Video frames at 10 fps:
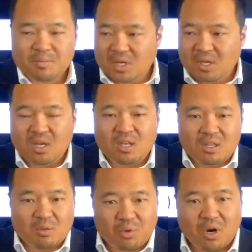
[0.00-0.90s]
in
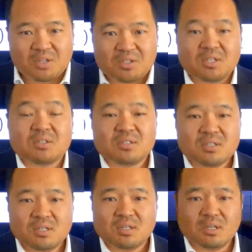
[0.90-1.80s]
the process
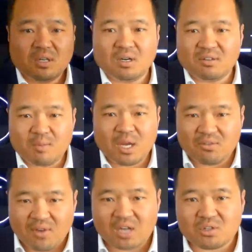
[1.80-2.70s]
of
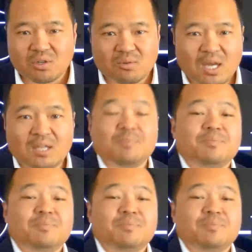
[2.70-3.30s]
manufacturing, right?